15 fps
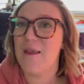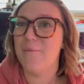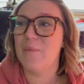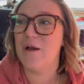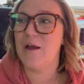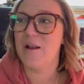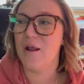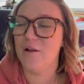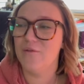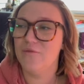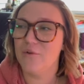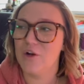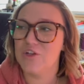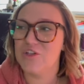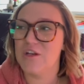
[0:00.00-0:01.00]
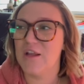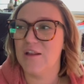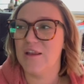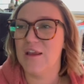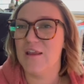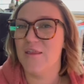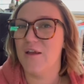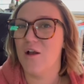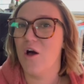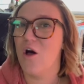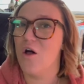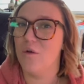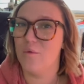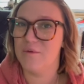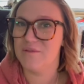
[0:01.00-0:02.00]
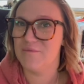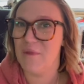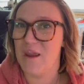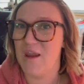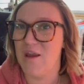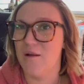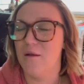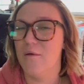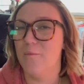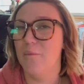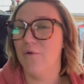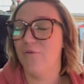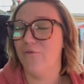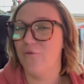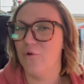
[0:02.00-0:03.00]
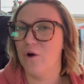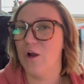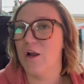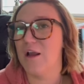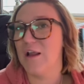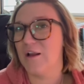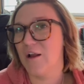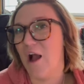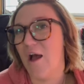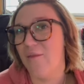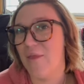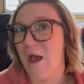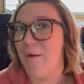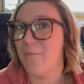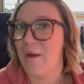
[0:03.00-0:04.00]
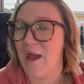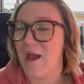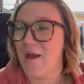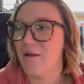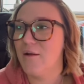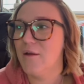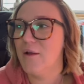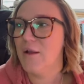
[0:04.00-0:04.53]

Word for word: but unfortunately the call was made before it got that bad.